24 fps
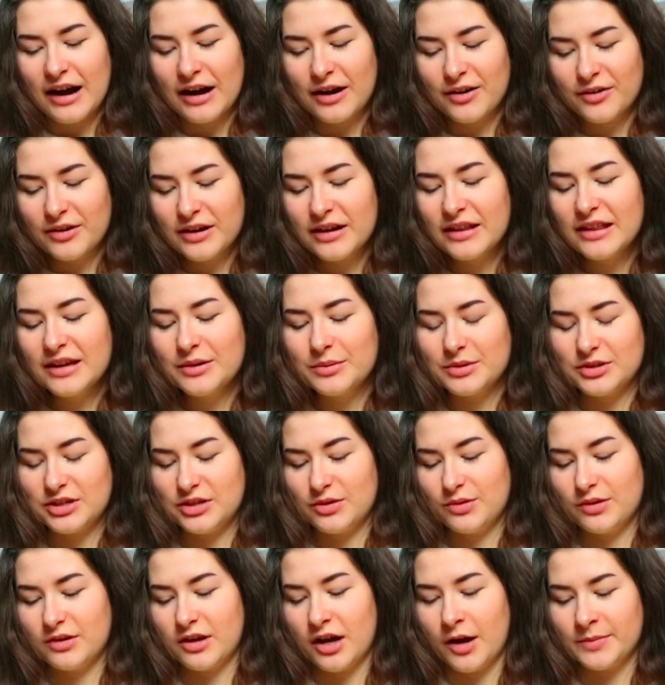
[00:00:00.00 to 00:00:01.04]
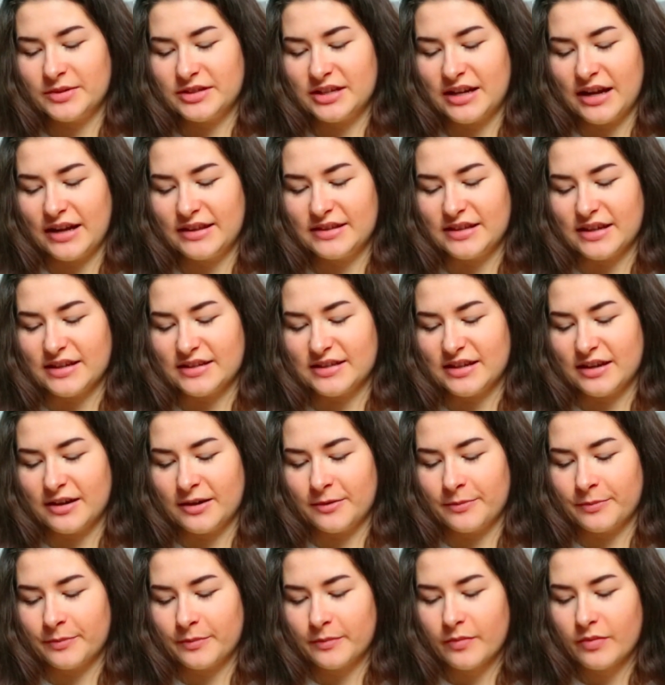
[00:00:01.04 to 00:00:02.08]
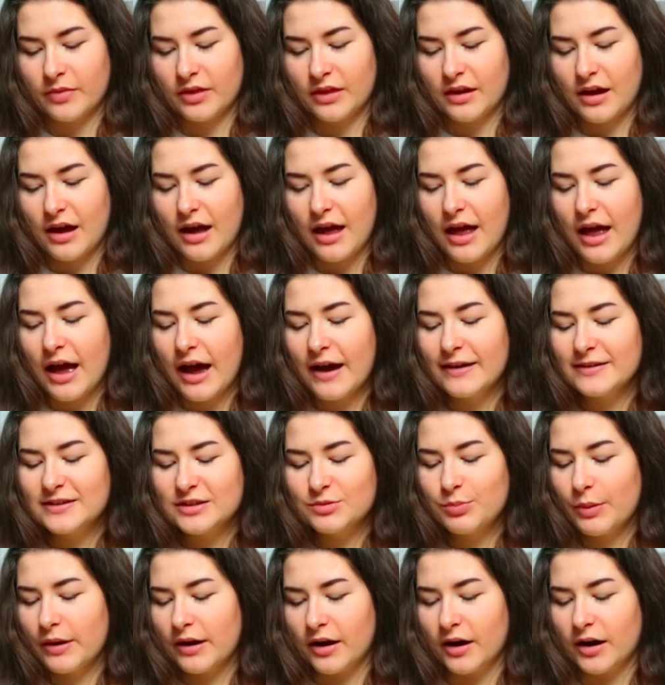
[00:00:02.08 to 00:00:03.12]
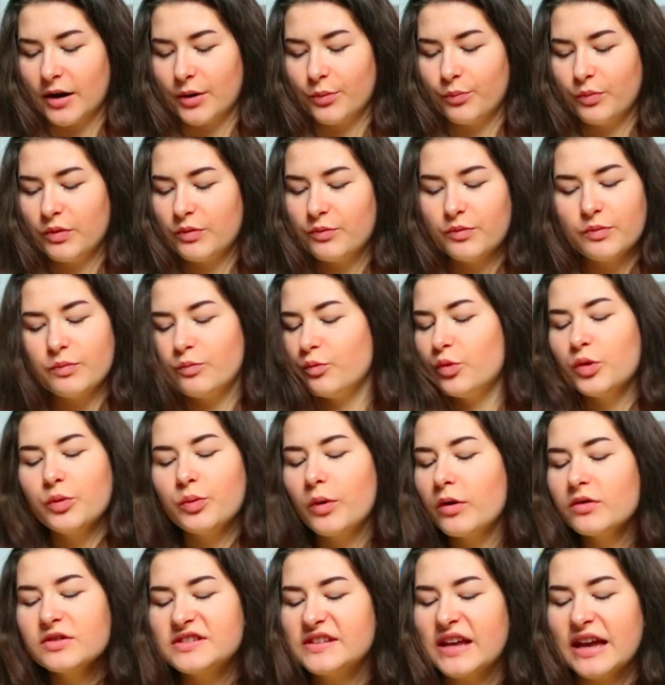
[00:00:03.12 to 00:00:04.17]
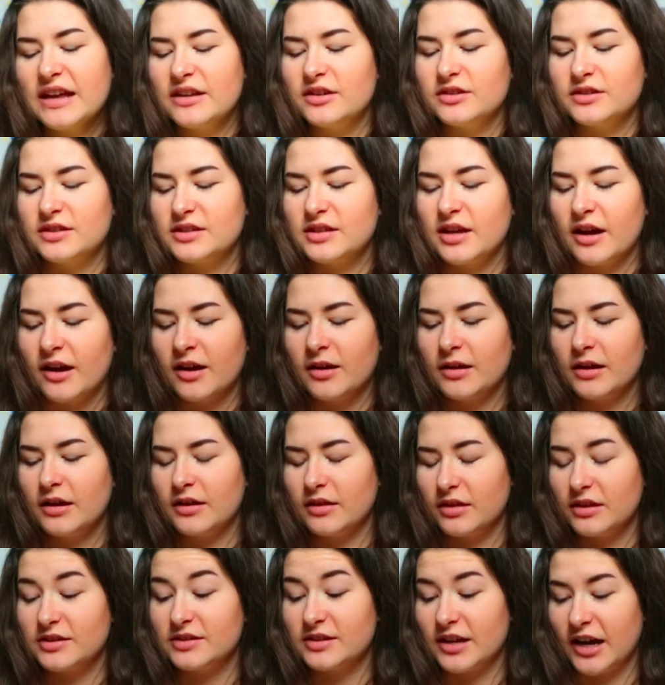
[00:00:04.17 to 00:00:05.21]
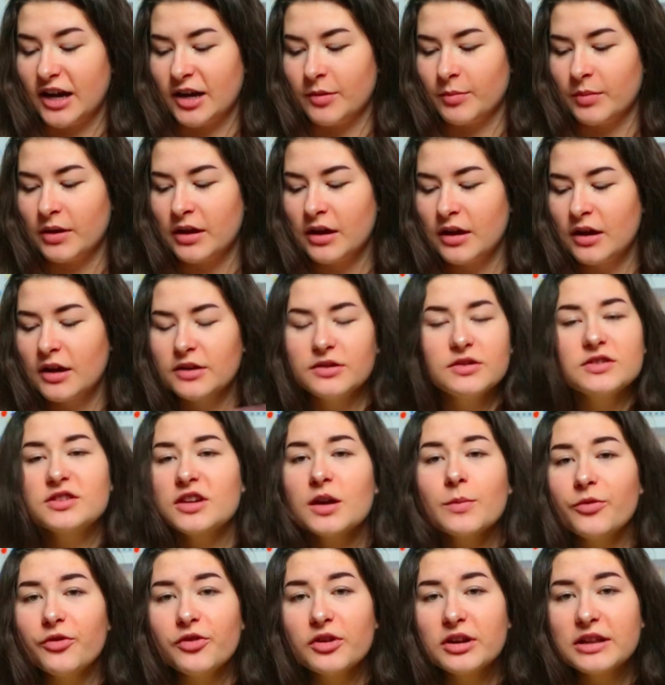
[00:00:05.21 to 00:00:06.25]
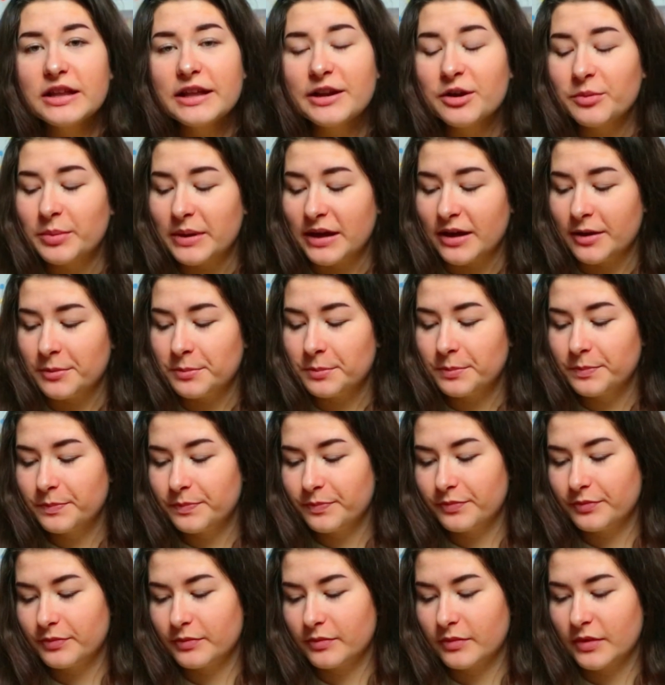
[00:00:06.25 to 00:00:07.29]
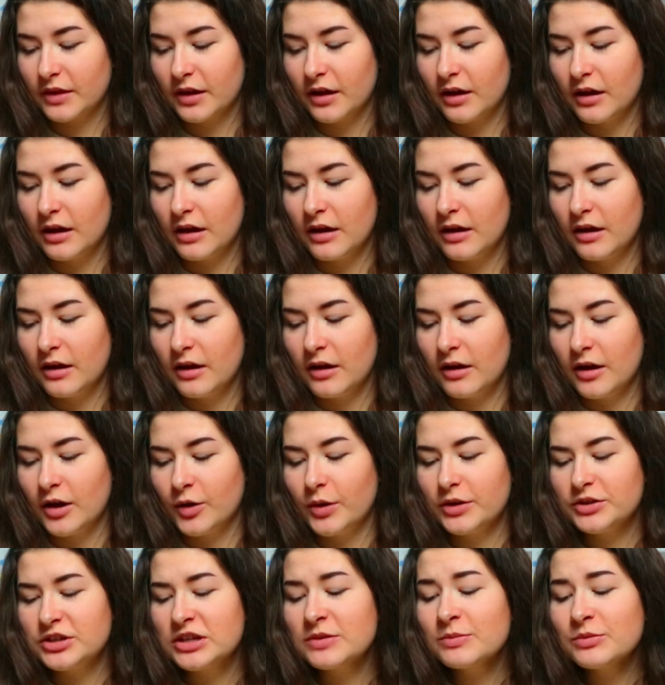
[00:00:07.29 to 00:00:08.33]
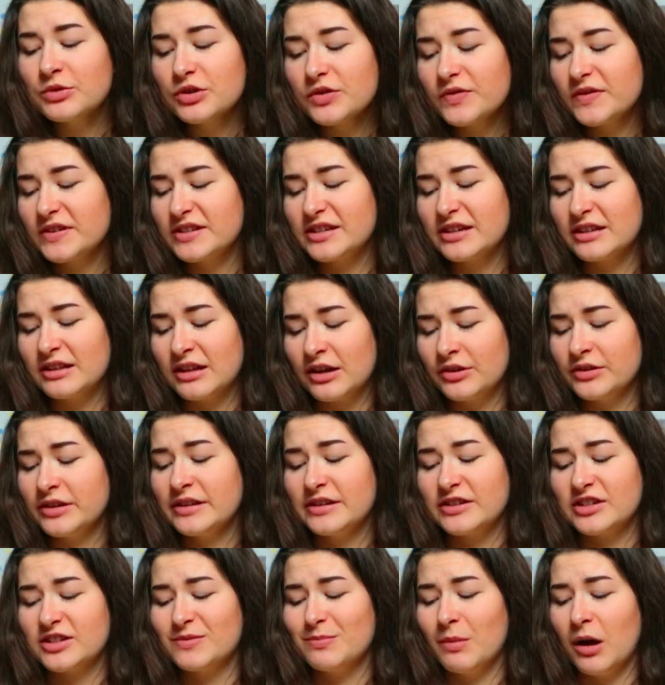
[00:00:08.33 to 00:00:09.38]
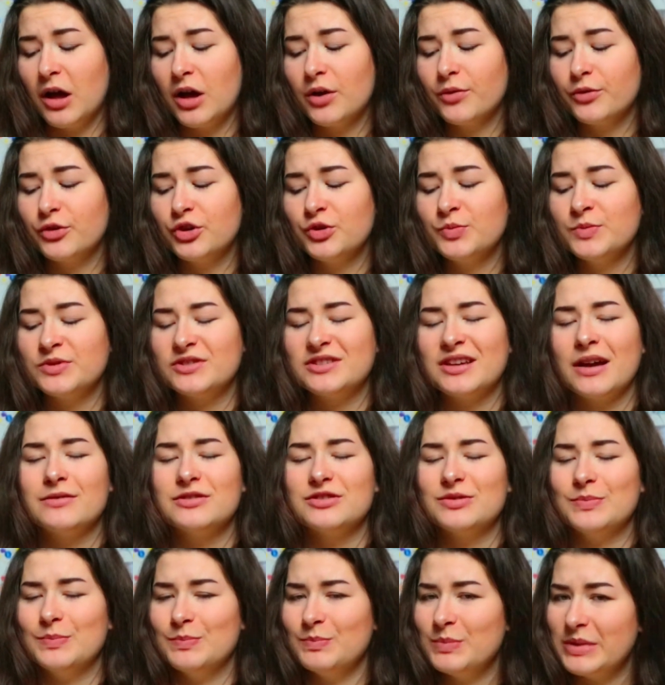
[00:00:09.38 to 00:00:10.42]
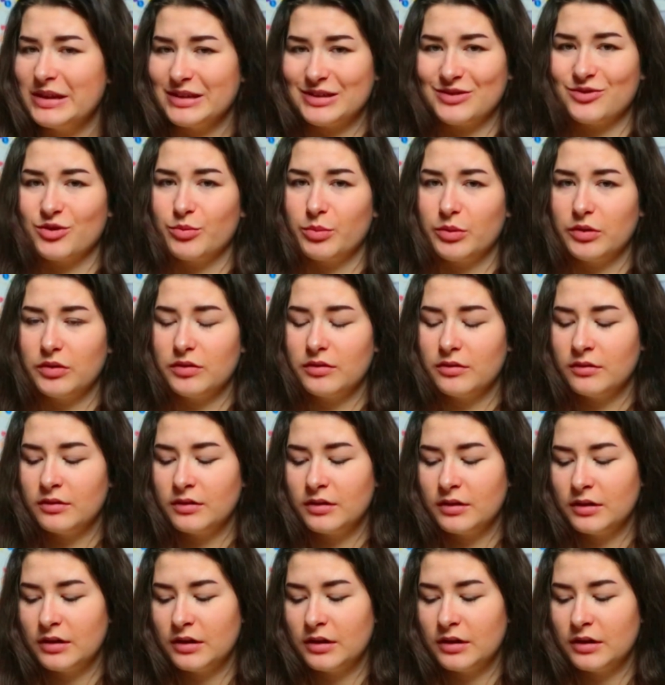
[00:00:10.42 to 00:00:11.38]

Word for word: I really wish you would come tonight, Tessa. I swear, we won't stay just time, this time. Just come for a little bit. Watching movies alone in the small room sounds miserable.